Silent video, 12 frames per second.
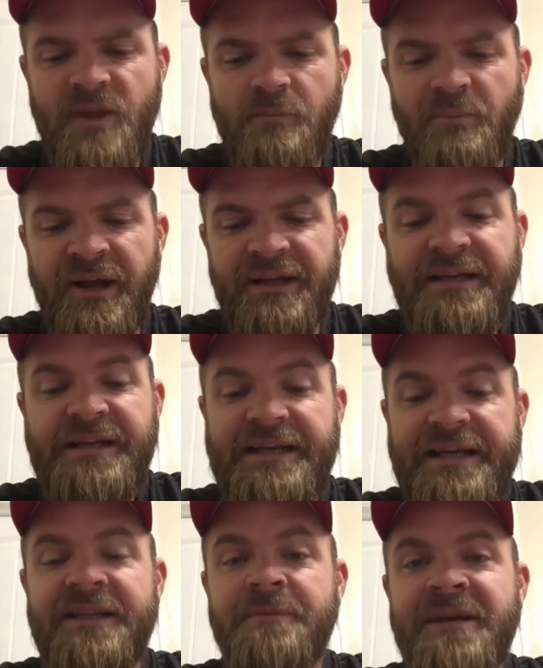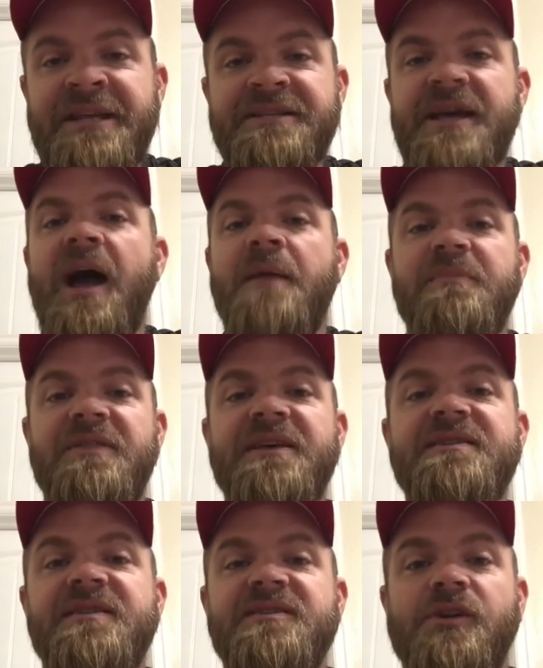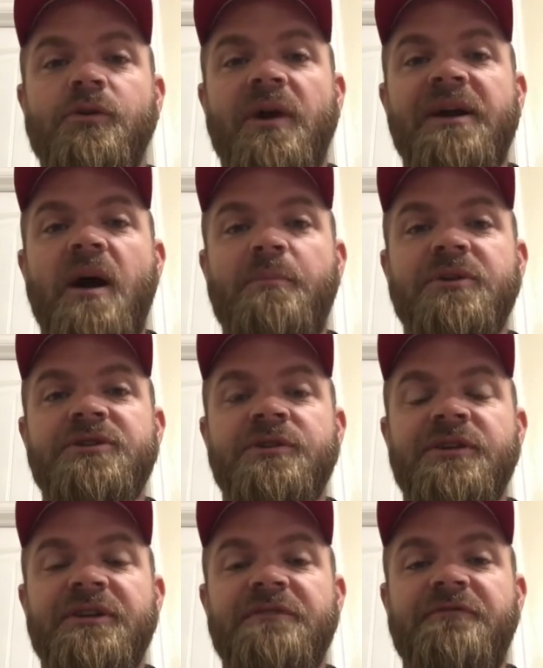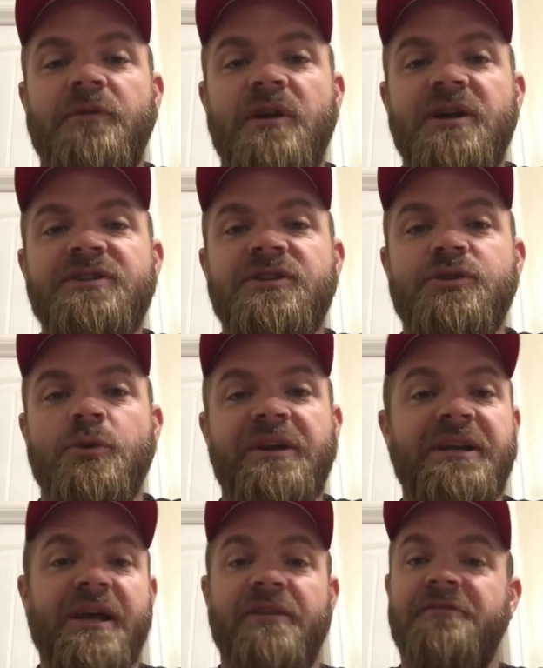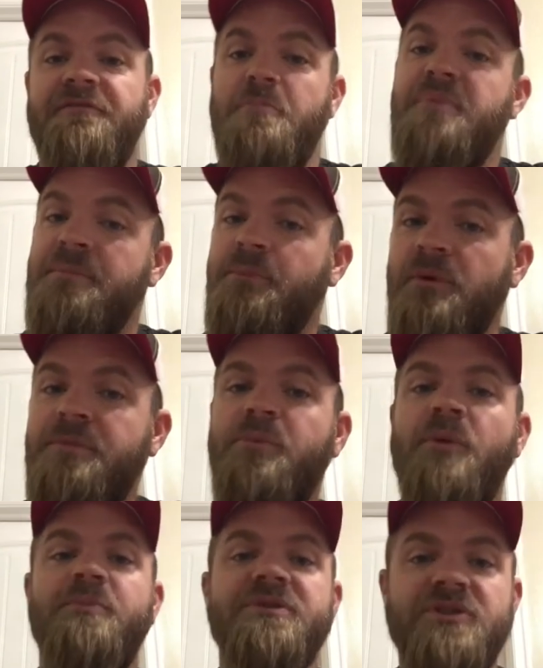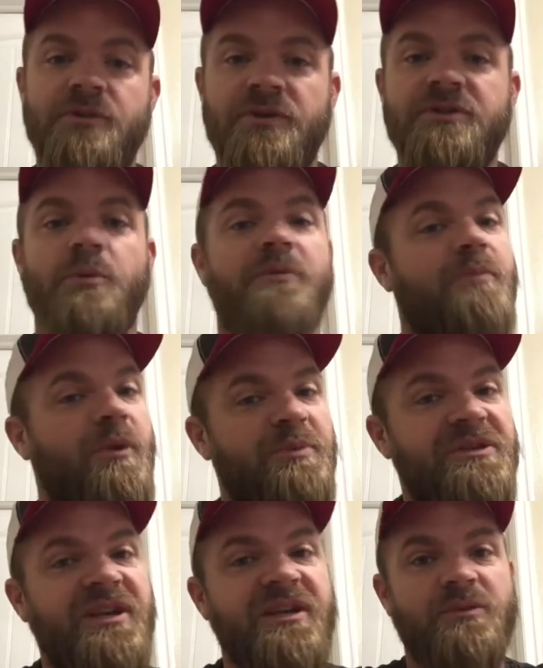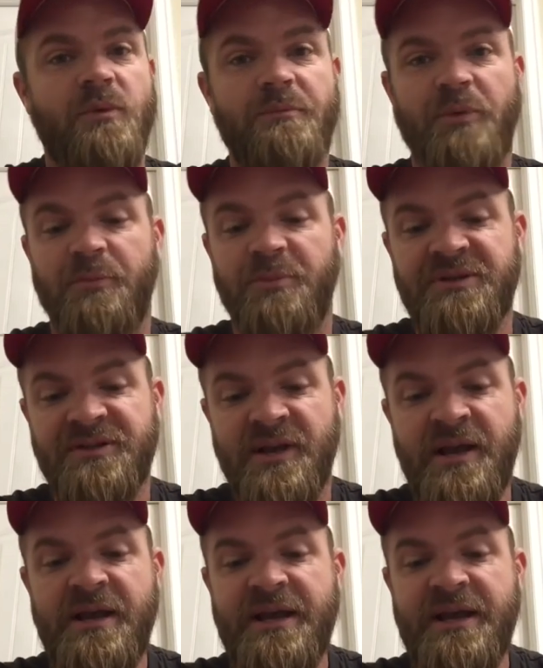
But in the meantime, this is a great opportunity for us to join together for people with purpose, students with purpose, kids with purpose,